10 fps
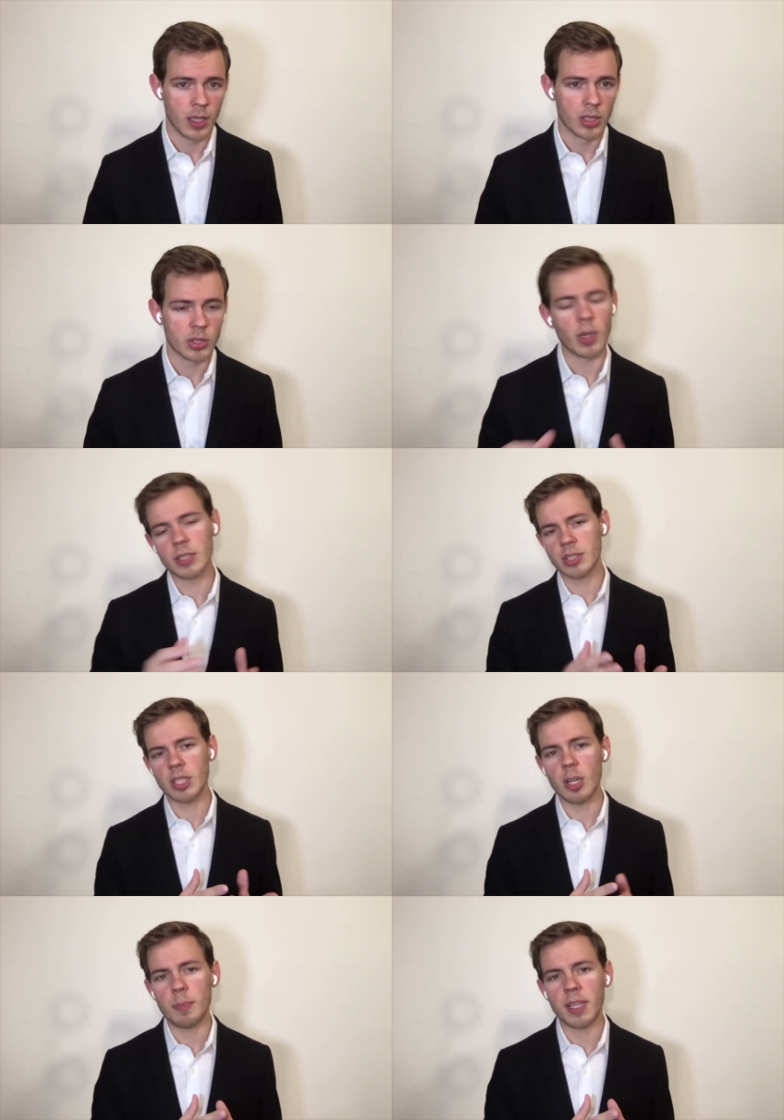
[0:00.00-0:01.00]
So I'll
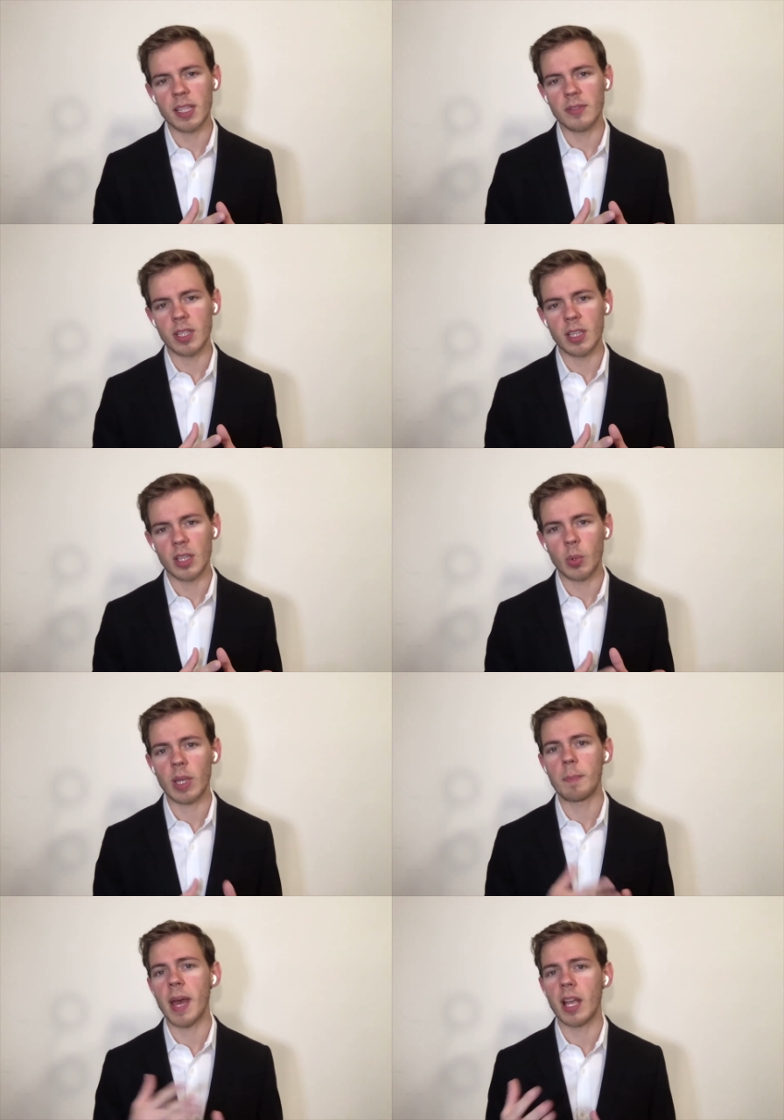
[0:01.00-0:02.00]
start by giving a
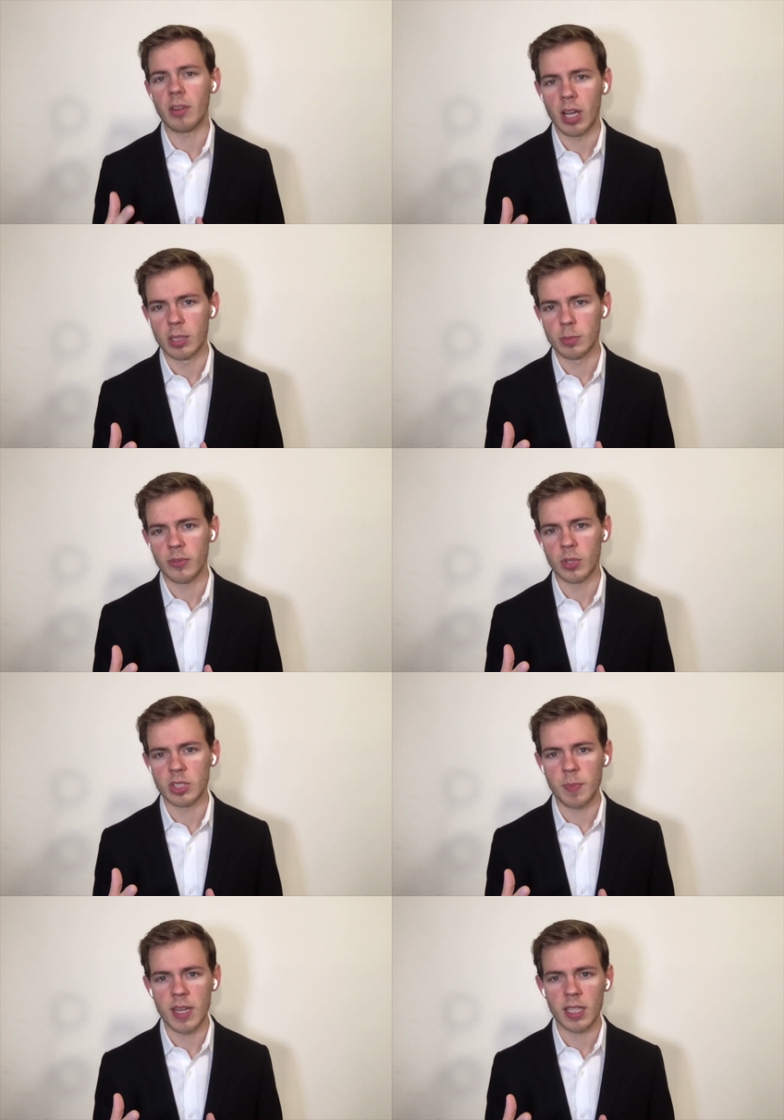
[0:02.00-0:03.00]
quick background before
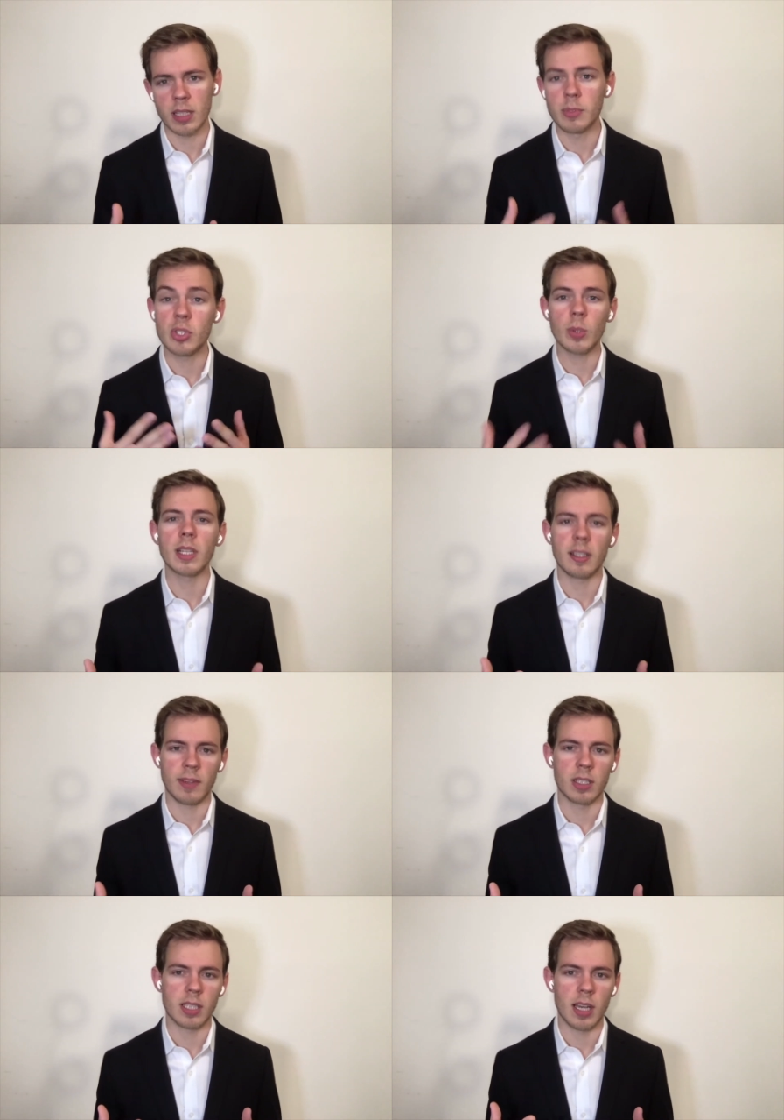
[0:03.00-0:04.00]
spending the majority of
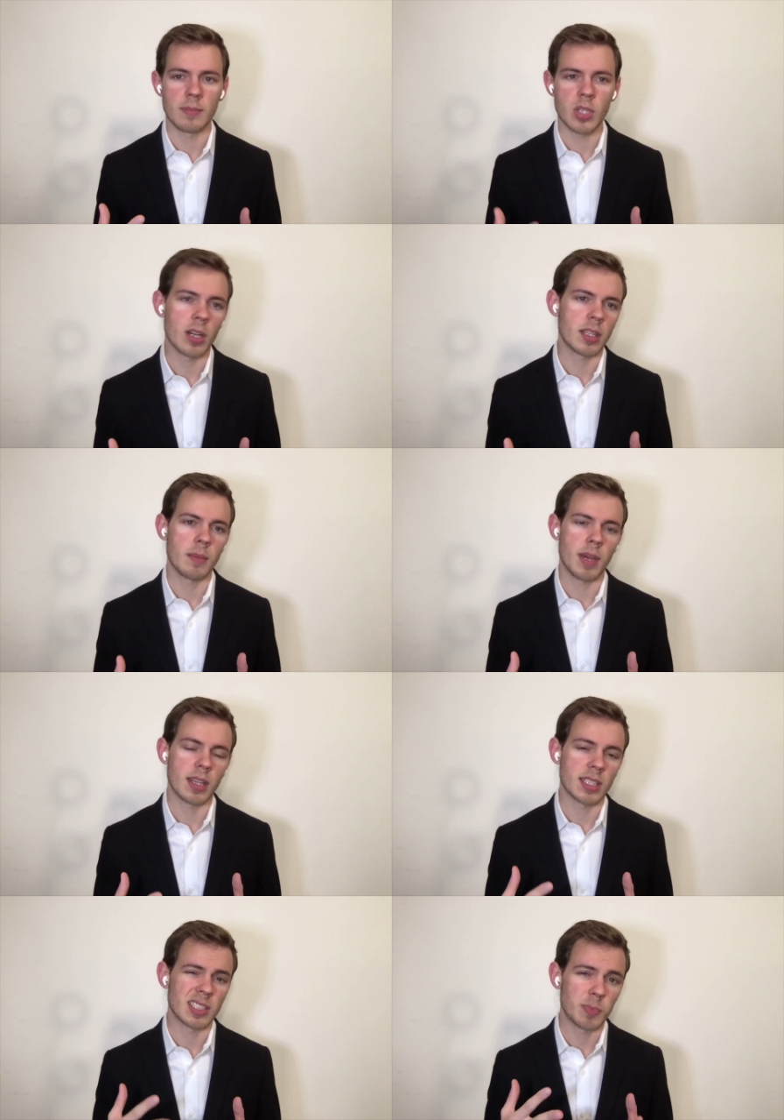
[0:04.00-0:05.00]
our time talking
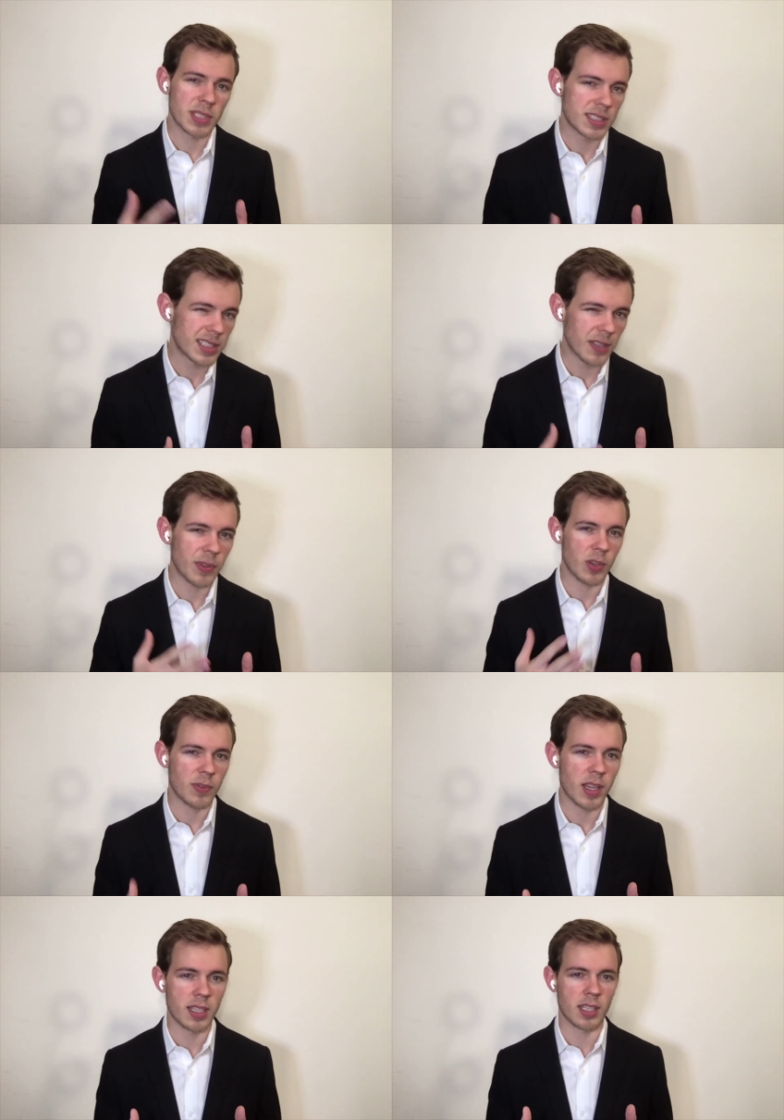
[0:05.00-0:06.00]
about the specific
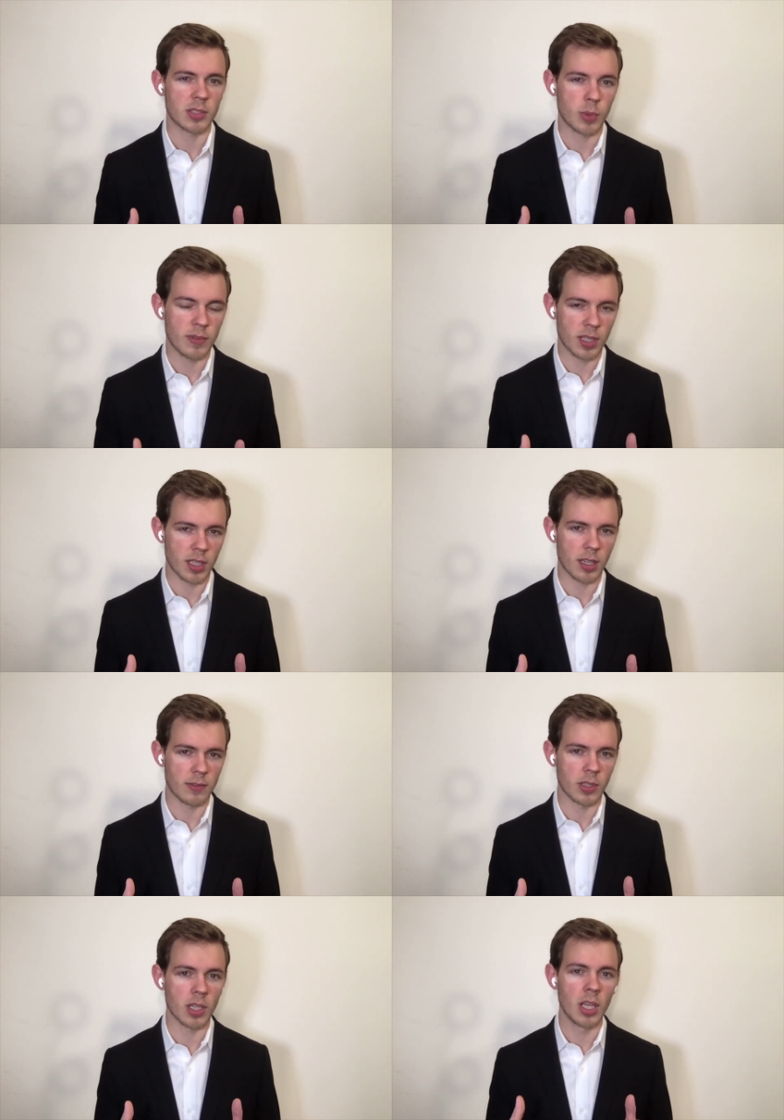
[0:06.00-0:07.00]
findings we've
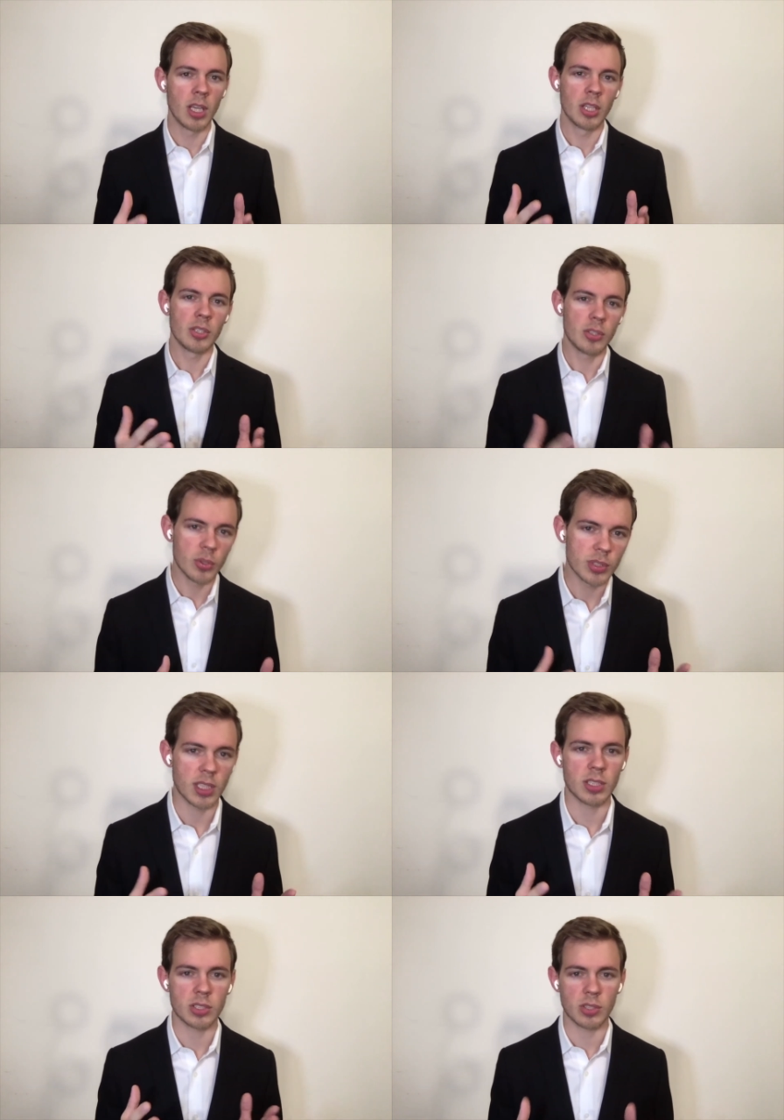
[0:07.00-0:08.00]
uncovered
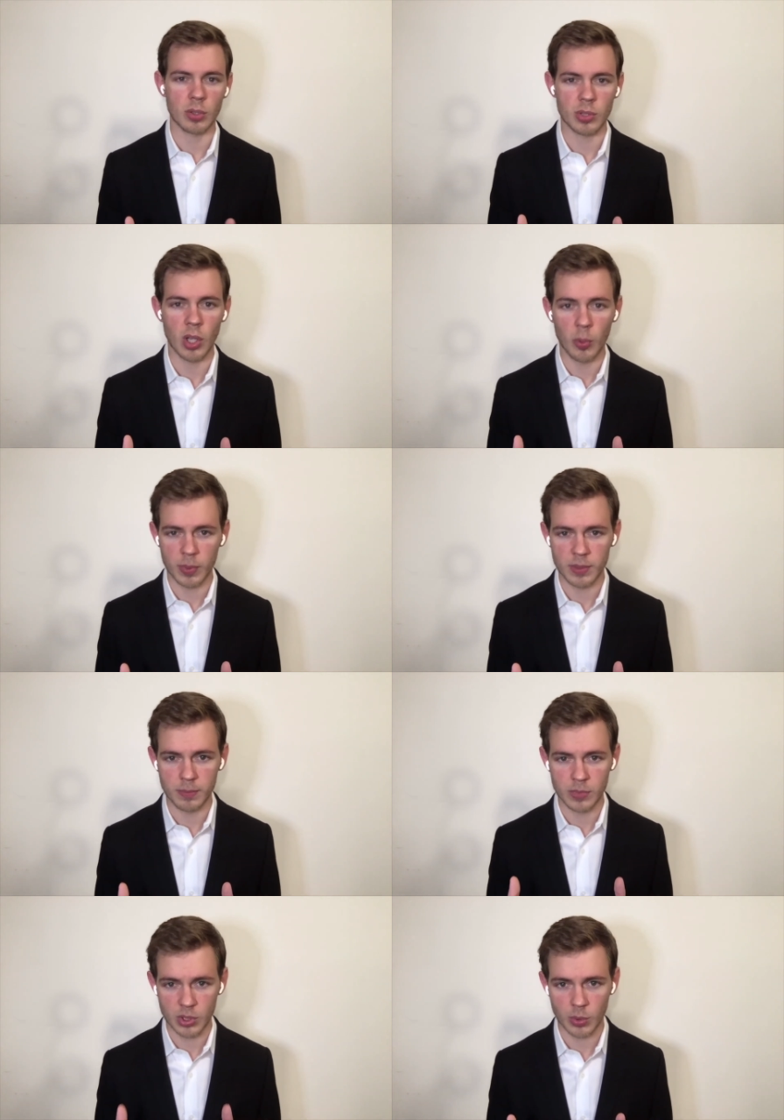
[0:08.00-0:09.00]
using
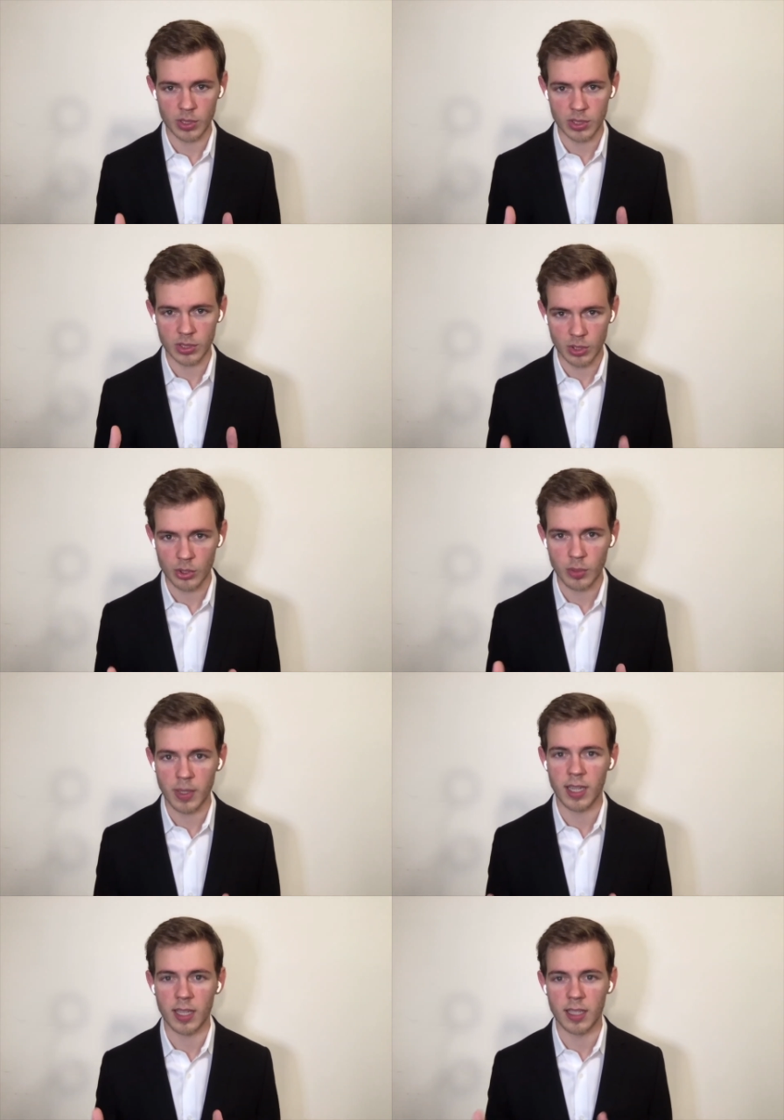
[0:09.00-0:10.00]
open source social
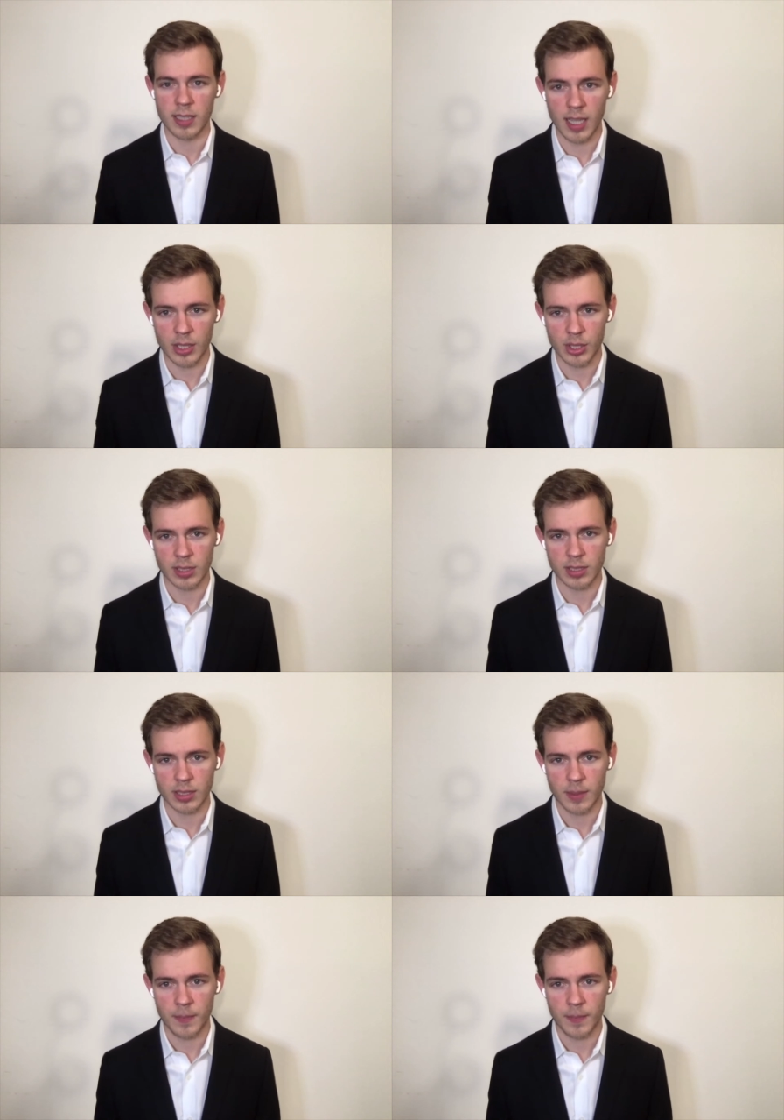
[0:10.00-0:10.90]
media intelligence.